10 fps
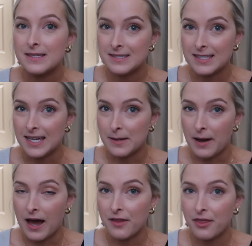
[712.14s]
sit in a
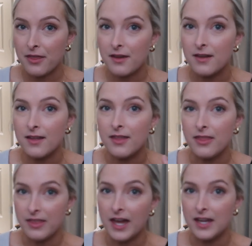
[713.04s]
bath,
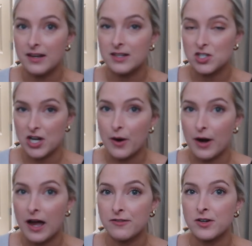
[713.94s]
then shower
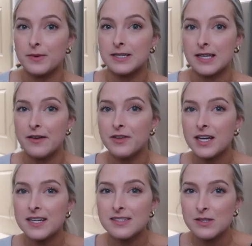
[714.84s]
after, because I feel
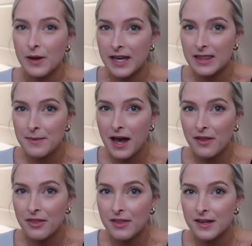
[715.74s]
like I sweat in the bath.